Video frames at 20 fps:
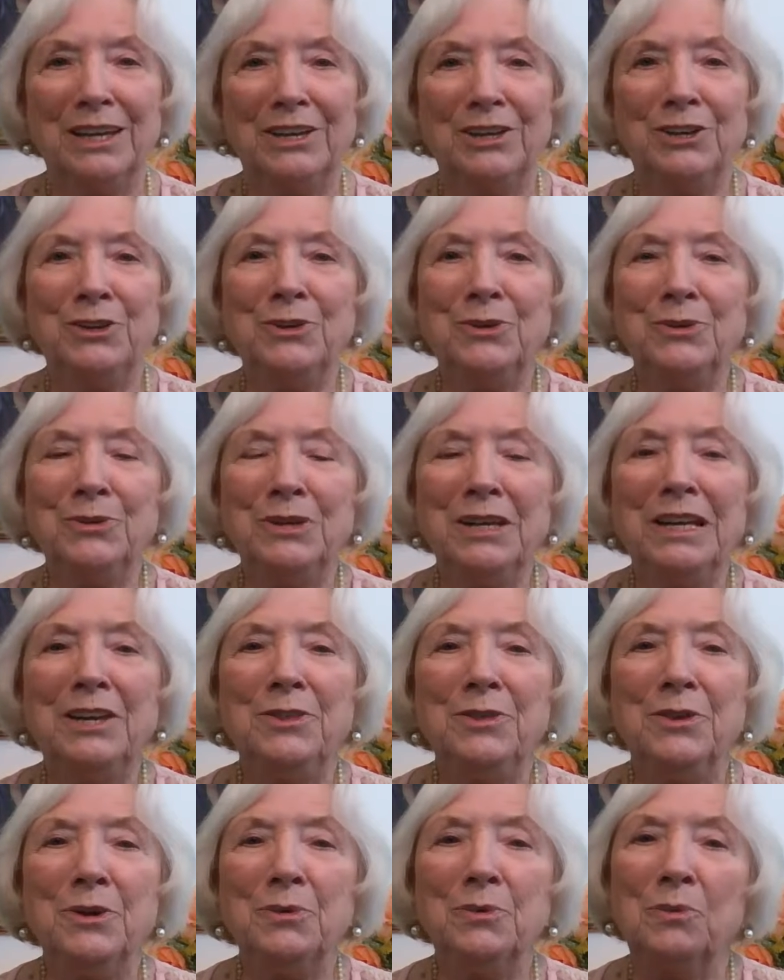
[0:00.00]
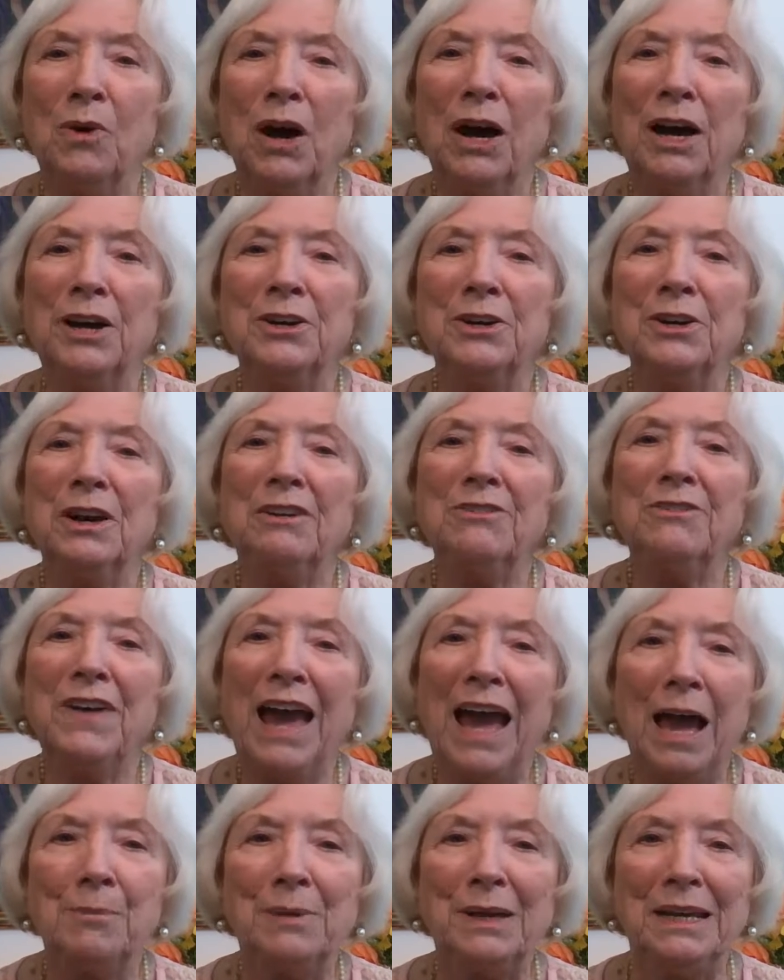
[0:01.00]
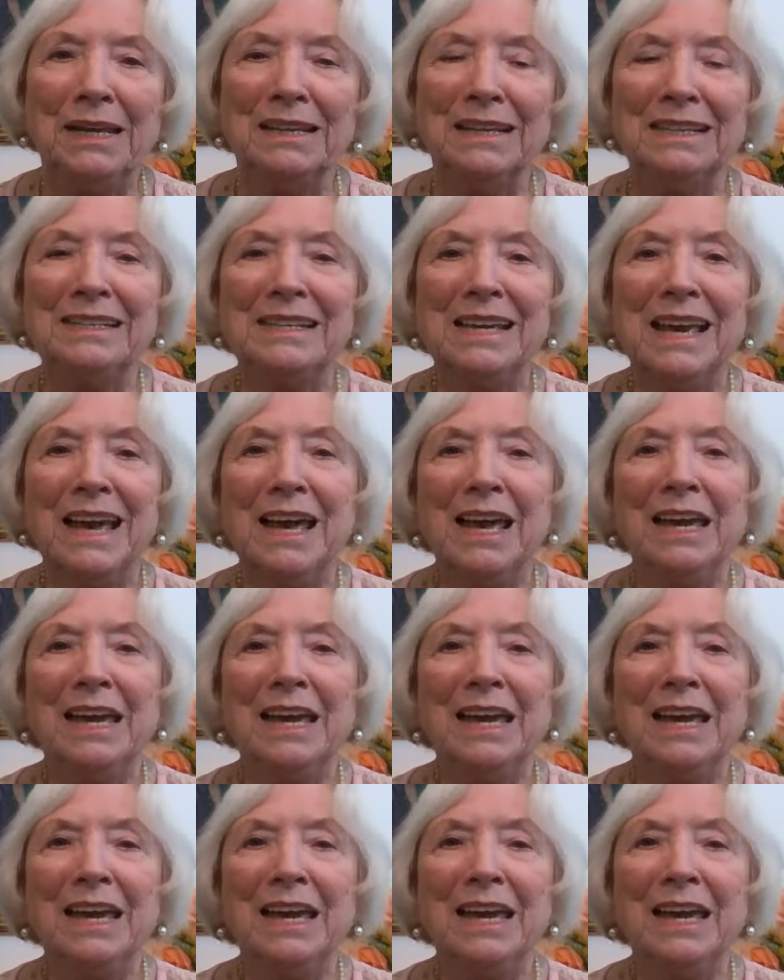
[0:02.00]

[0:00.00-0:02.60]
You need the water of happiness.